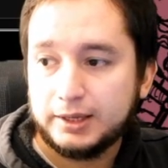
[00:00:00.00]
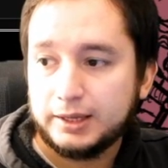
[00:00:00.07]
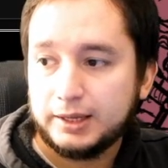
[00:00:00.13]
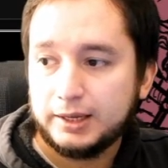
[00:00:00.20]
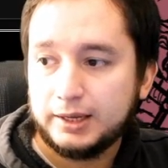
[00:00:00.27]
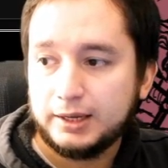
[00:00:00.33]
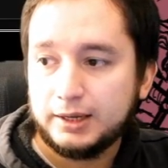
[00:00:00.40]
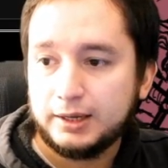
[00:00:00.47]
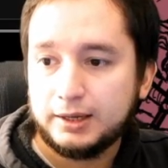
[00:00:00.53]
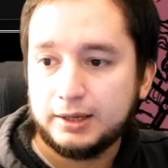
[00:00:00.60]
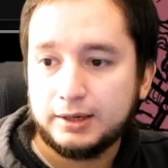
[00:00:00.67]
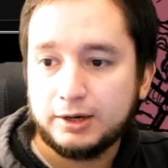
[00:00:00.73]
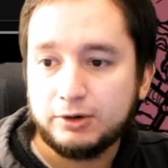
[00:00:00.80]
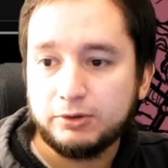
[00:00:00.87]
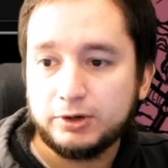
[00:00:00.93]
And
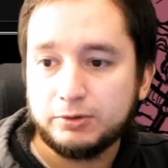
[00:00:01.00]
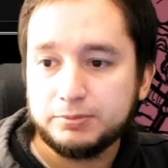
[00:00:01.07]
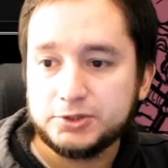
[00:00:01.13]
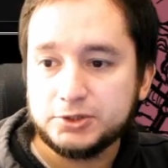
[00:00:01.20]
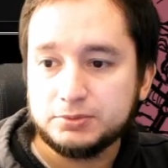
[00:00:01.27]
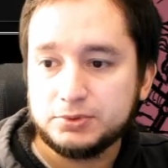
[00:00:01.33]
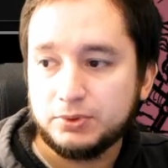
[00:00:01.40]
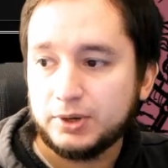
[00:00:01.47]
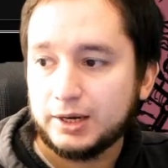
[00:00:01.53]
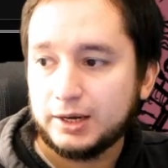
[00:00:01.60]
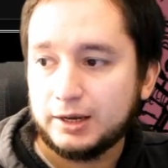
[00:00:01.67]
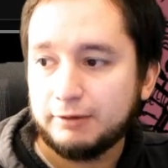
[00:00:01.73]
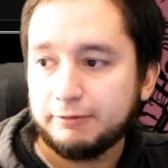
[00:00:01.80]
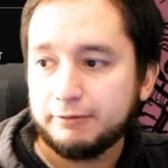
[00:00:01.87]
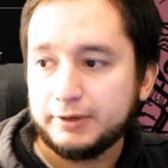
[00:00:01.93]
another option you
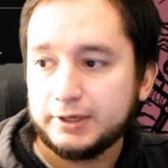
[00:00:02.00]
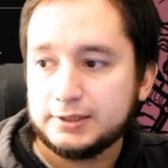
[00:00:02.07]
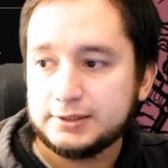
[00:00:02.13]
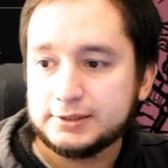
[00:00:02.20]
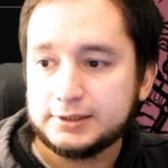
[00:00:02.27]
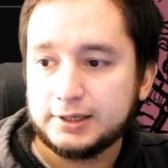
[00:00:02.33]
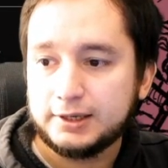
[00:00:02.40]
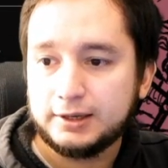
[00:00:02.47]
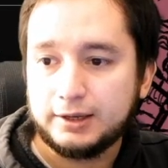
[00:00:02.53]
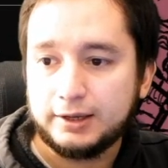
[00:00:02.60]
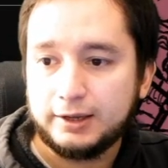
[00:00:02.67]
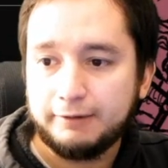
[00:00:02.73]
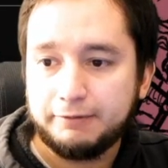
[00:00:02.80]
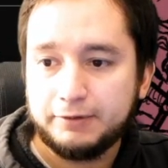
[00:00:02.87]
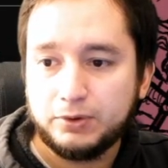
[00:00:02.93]
have is
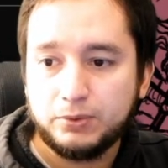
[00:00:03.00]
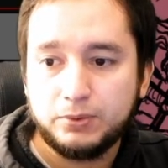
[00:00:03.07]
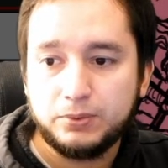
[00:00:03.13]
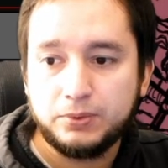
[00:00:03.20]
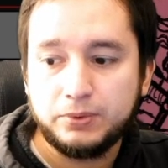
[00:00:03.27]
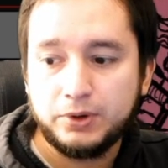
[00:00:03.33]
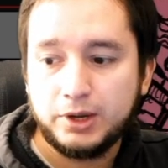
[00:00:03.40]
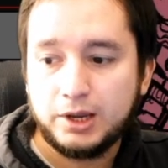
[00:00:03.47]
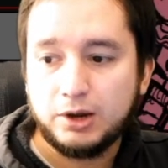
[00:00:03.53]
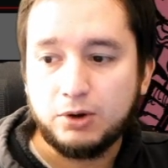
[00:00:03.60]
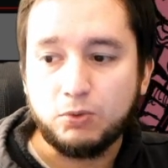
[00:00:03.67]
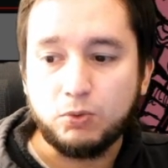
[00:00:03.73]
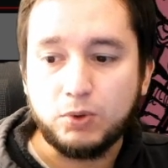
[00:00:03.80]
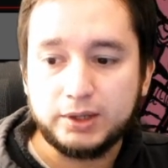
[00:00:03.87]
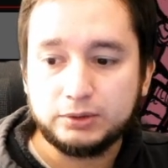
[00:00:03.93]
if you
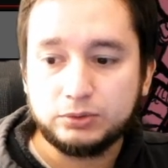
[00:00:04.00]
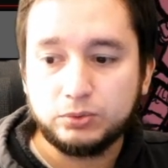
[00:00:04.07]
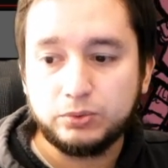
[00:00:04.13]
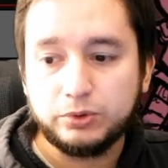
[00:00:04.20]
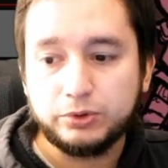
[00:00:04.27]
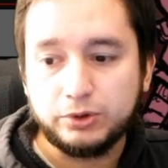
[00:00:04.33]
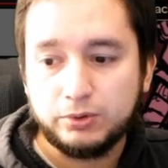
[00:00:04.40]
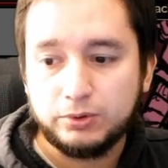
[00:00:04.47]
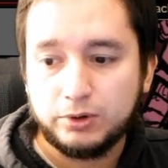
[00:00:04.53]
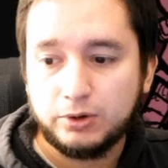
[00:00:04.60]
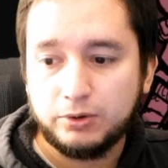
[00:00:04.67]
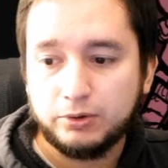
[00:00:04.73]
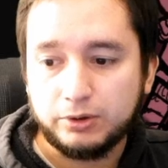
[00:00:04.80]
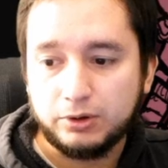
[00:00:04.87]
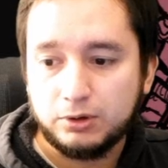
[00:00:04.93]
want to
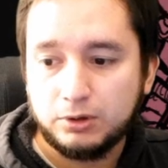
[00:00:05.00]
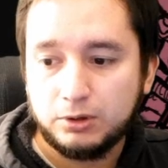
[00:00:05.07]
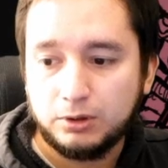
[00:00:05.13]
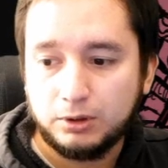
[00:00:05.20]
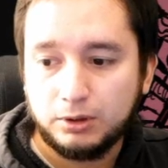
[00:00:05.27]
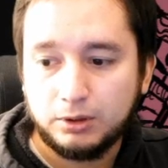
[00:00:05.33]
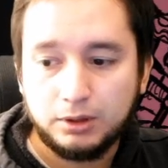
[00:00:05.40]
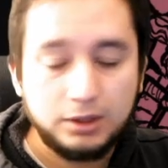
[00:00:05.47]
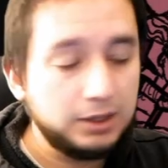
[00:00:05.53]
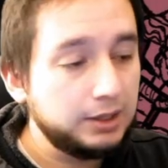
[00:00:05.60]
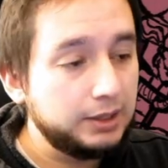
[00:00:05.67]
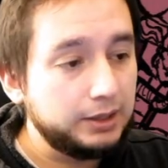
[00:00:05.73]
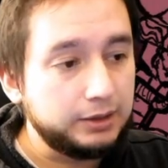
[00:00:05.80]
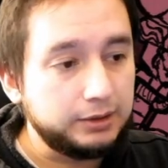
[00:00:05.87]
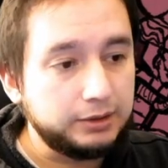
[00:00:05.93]
download all
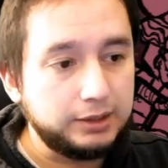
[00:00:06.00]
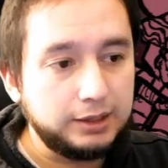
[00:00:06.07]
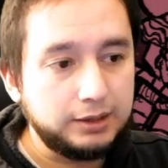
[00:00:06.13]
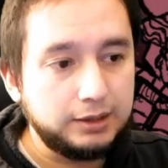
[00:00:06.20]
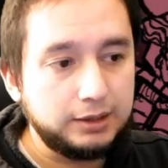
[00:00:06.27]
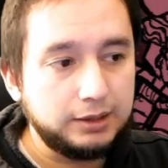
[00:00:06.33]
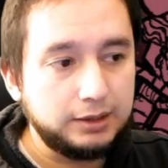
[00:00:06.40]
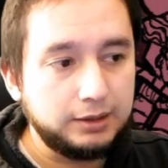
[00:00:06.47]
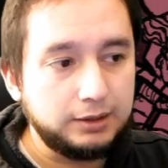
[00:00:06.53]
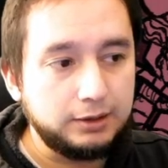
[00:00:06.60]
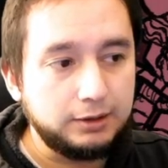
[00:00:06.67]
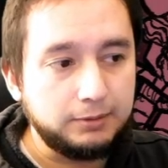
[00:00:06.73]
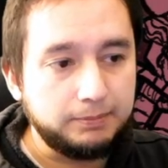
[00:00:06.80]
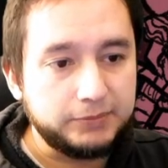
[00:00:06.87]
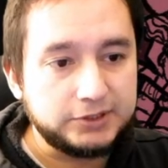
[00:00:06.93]

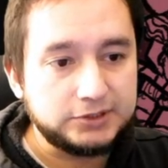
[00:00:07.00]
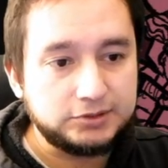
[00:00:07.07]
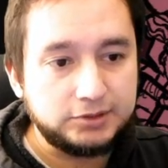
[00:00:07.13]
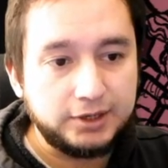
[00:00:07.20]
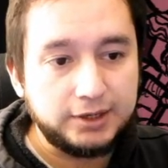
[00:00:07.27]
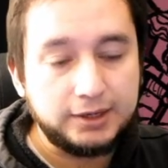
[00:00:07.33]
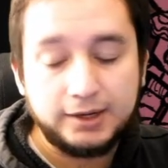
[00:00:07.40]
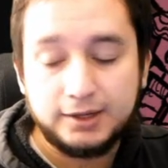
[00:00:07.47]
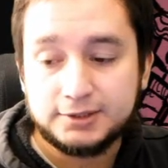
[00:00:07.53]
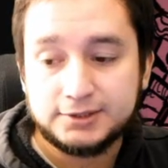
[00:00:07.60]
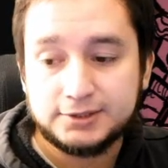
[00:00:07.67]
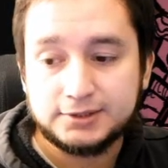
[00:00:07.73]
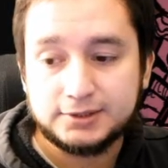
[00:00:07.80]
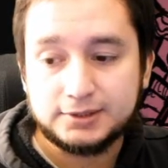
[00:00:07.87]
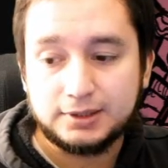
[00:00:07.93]
the
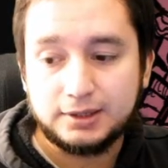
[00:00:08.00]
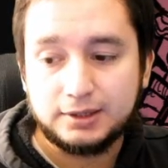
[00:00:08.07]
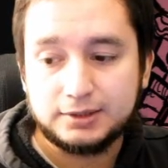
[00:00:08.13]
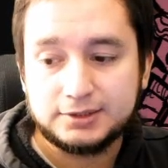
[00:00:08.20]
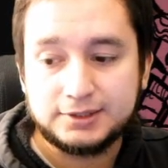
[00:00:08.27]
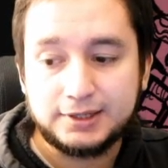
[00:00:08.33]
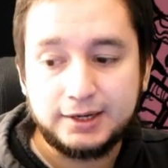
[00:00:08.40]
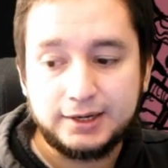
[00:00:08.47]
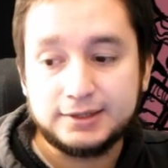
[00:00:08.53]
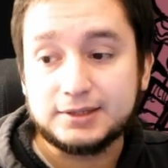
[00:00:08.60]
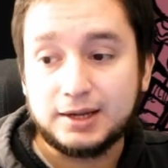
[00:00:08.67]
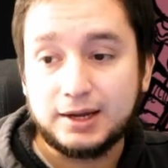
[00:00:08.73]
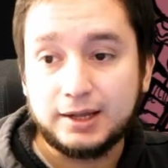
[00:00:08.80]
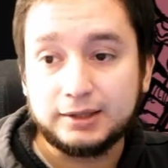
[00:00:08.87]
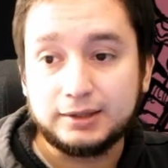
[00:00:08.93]
strictness settings
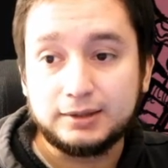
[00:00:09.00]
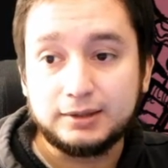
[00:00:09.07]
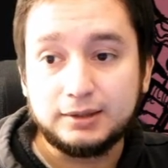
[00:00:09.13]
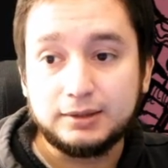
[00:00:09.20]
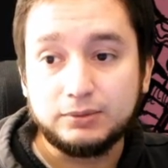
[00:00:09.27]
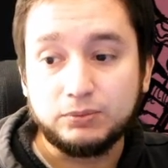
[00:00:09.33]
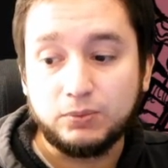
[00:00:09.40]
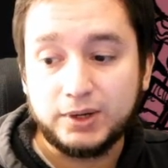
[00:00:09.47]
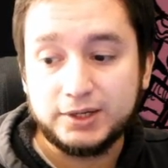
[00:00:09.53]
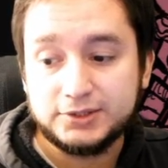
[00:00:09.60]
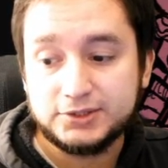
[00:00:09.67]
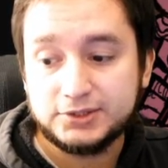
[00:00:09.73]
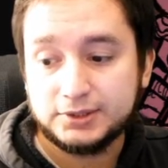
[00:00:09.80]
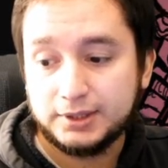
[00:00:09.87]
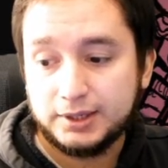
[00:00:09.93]
at
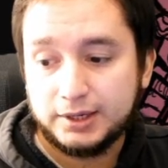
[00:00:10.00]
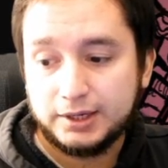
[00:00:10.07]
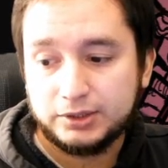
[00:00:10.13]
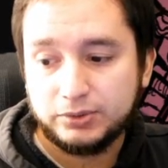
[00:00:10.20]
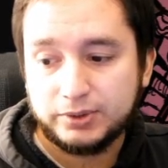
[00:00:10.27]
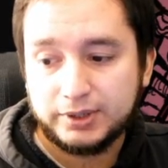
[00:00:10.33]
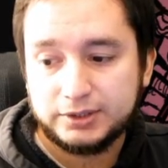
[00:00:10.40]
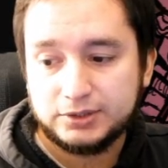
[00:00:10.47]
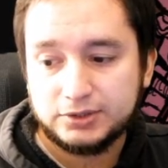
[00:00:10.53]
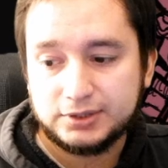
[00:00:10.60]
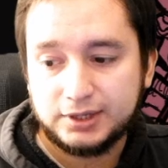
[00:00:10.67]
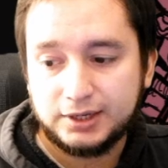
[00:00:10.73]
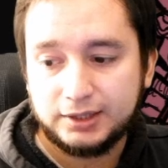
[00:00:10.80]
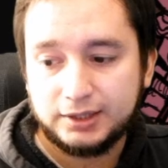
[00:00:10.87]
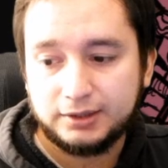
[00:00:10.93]
once, you can just
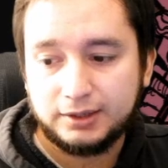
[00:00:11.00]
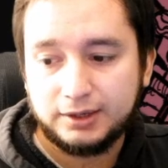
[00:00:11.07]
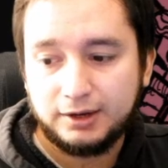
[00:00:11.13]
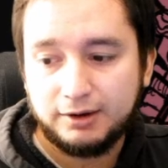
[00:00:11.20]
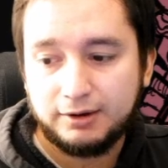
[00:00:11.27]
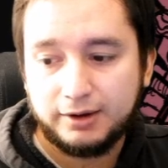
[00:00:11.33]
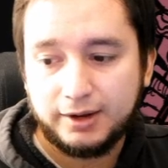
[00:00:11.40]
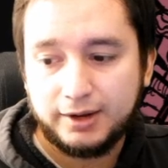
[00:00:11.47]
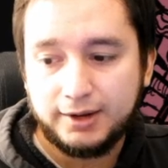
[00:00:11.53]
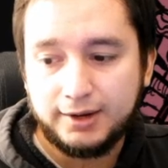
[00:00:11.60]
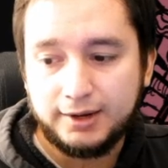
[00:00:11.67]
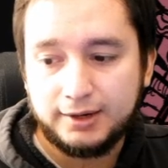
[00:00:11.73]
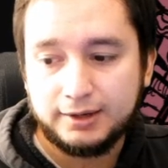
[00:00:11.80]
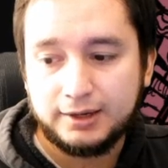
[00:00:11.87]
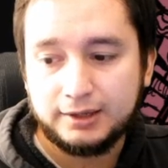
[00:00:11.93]
hit here
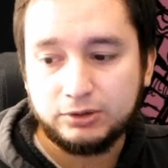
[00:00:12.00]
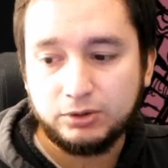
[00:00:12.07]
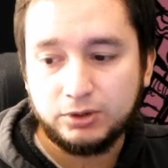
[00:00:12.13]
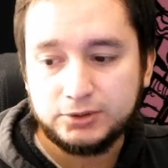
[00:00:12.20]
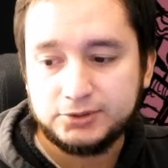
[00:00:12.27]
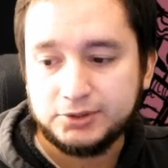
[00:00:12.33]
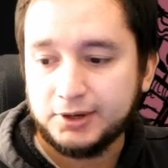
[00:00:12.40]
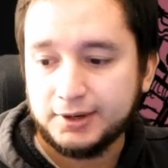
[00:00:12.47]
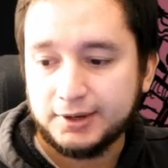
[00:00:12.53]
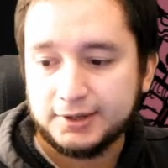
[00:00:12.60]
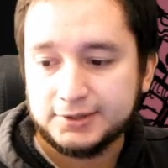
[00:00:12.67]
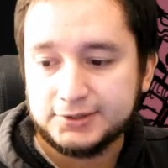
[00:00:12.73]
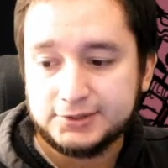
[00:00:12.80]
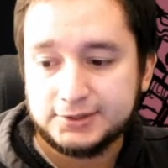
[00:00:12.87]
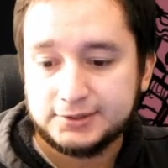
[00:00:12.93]
and get all strictness.